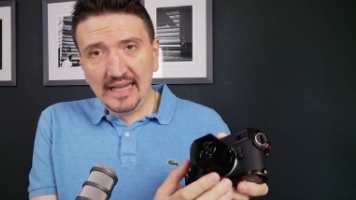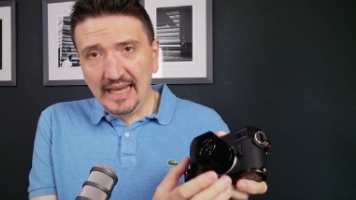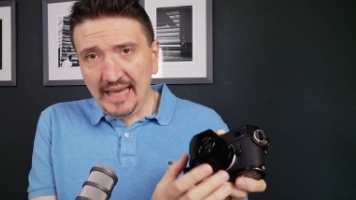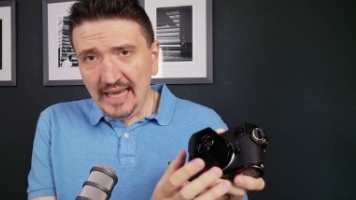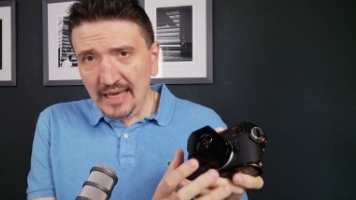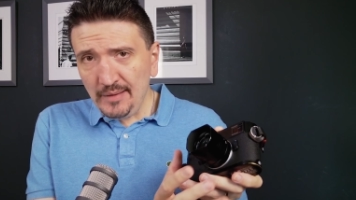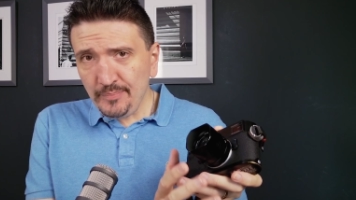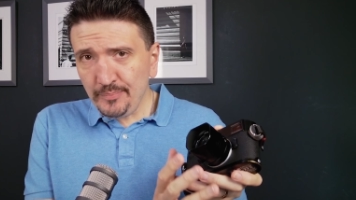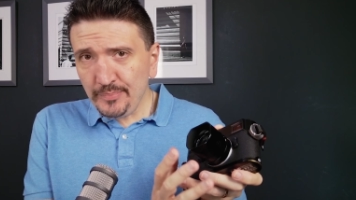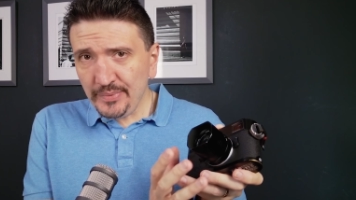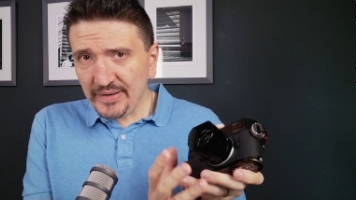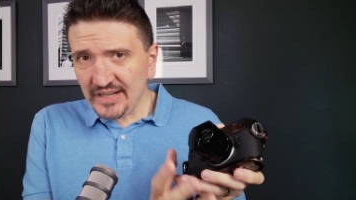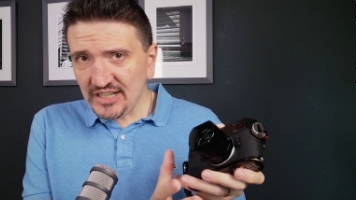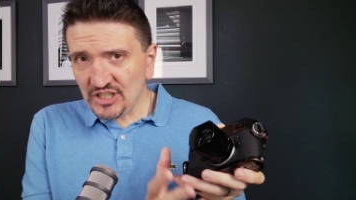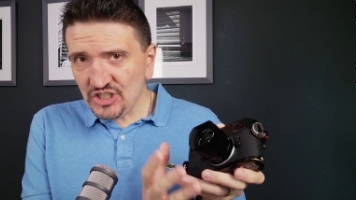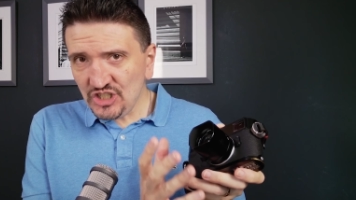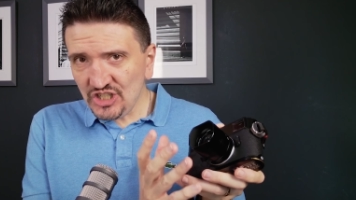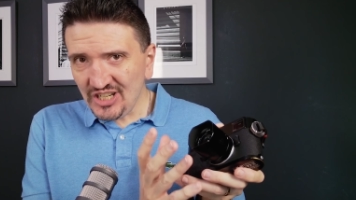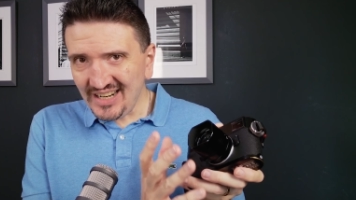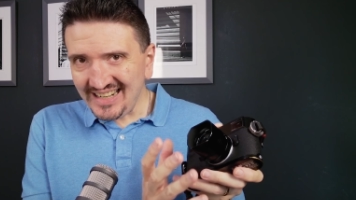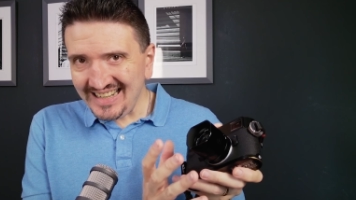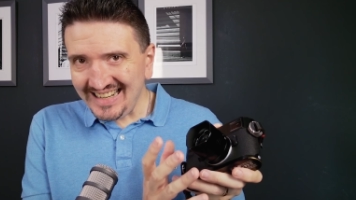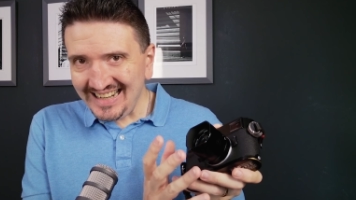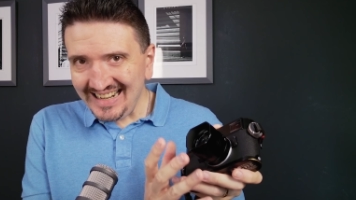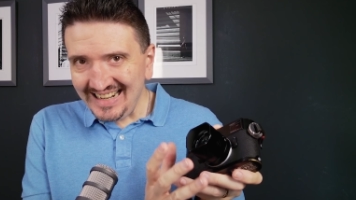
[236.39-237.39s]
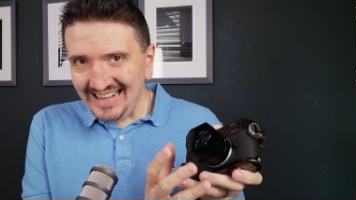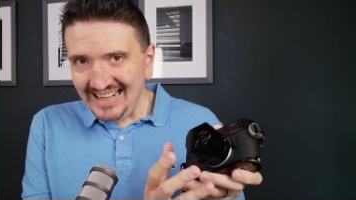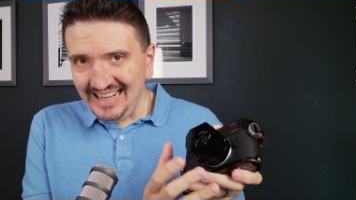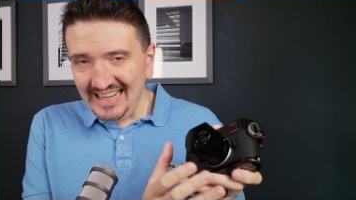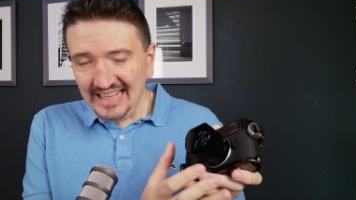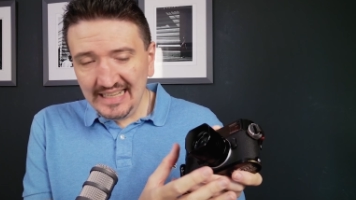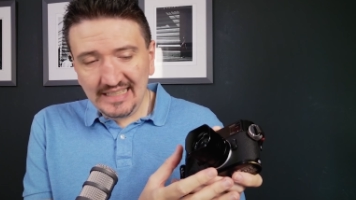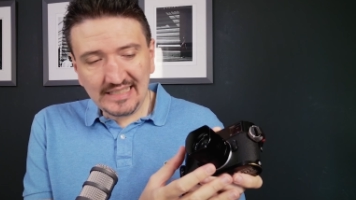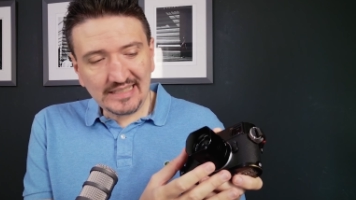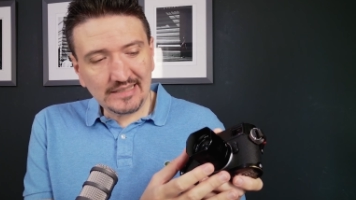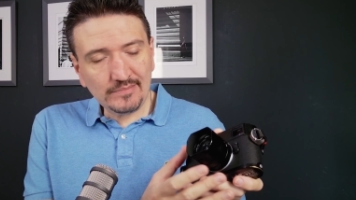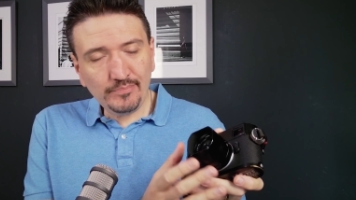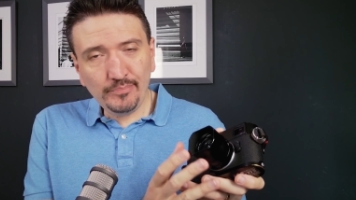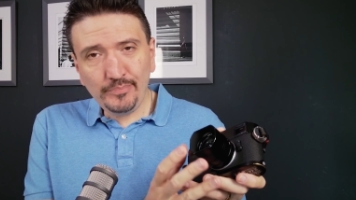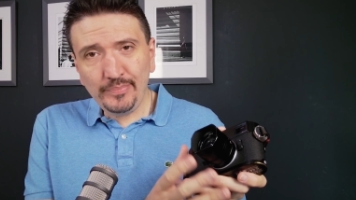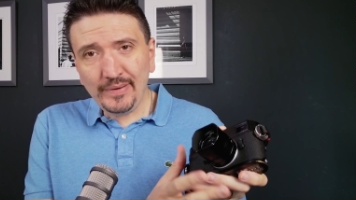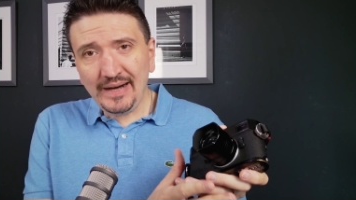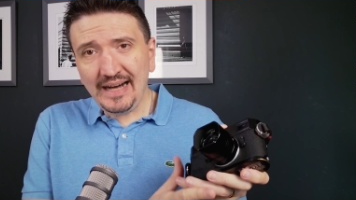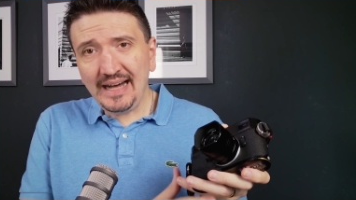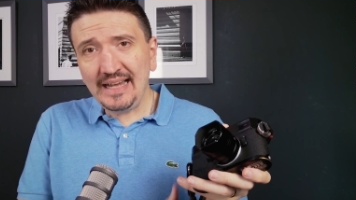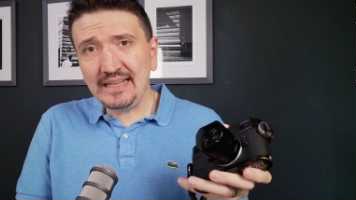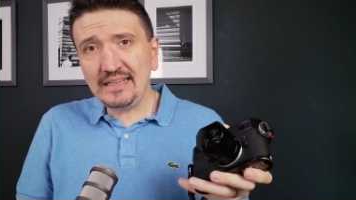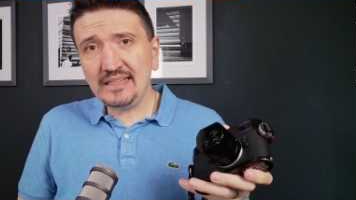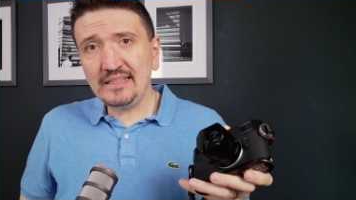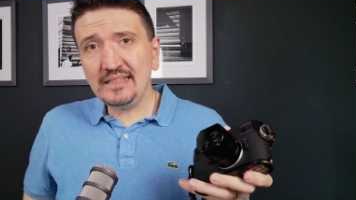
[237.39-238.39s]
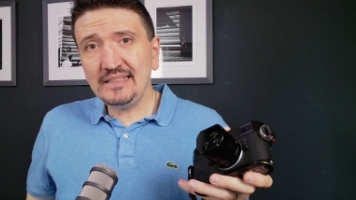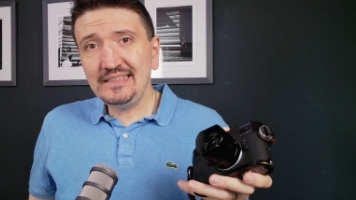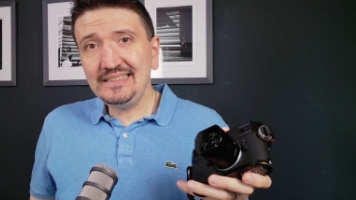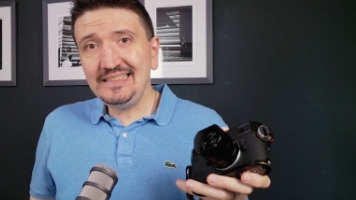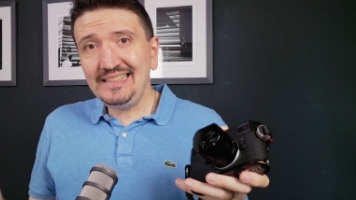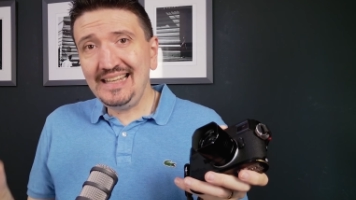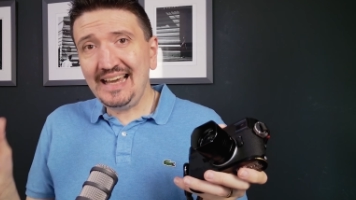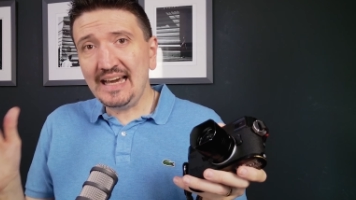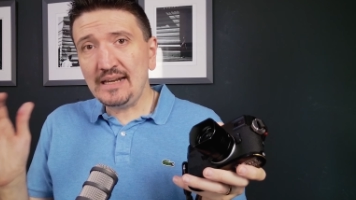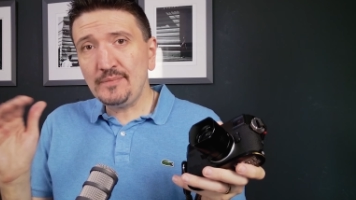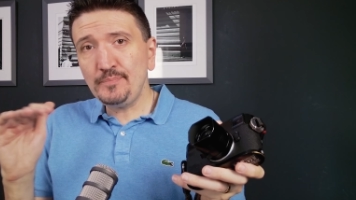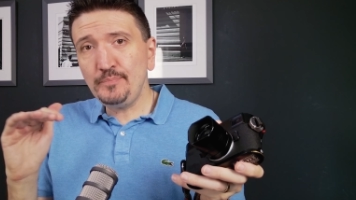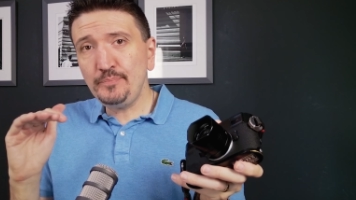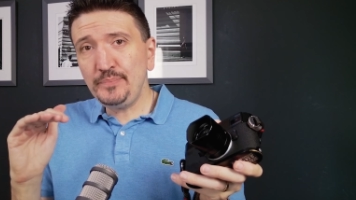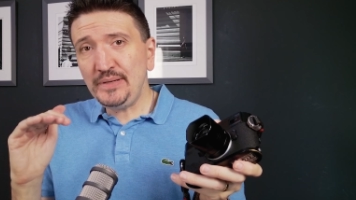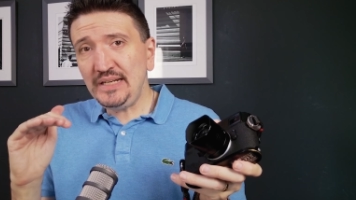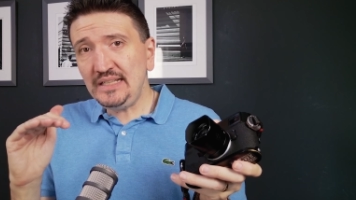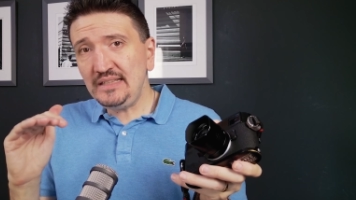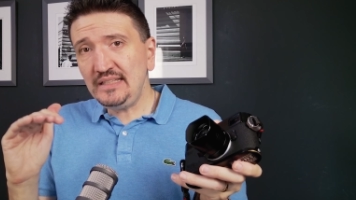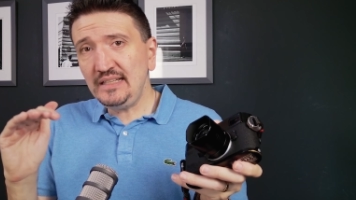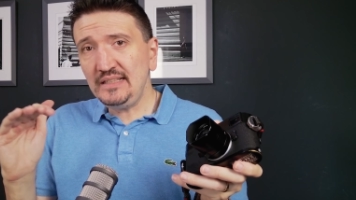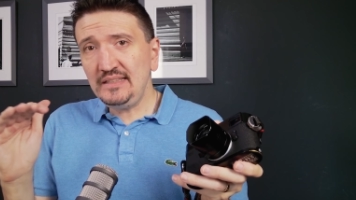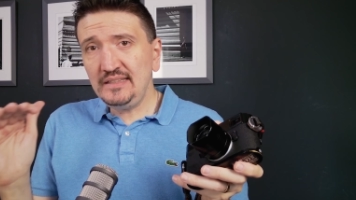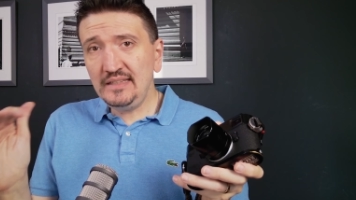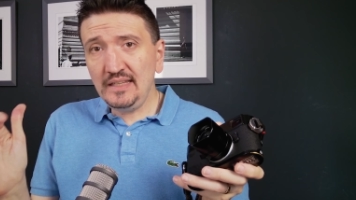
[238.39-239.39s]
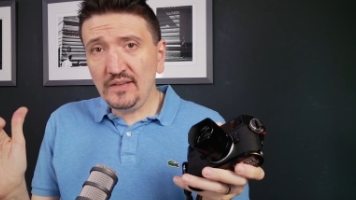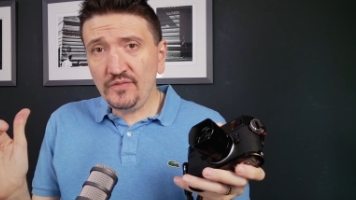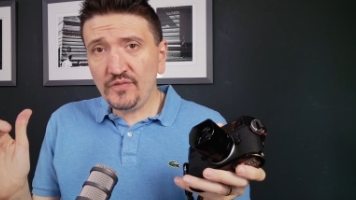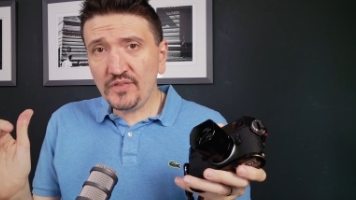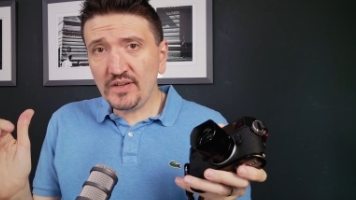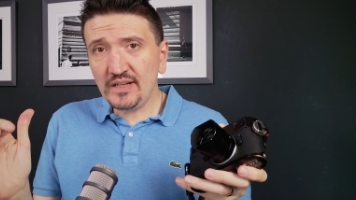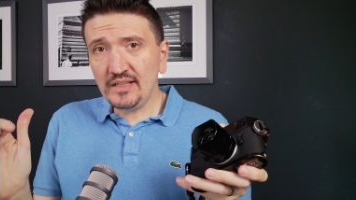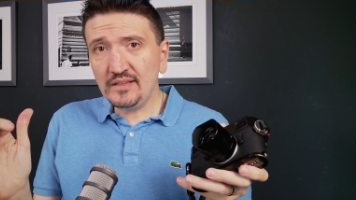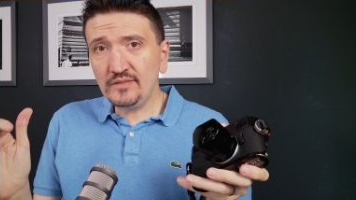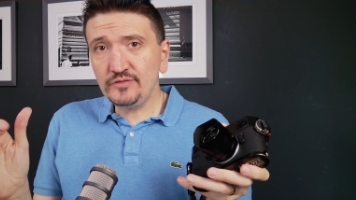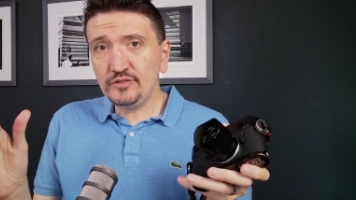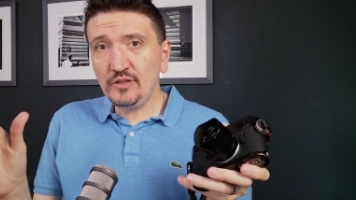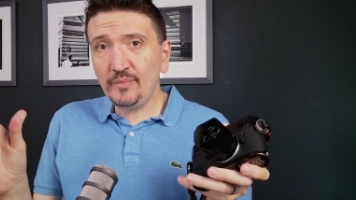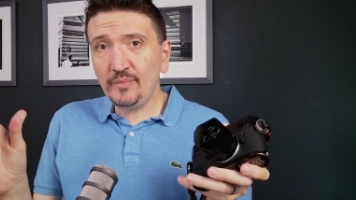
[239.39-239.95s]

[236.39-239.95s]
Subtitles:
aperture clicks, but they are pretty different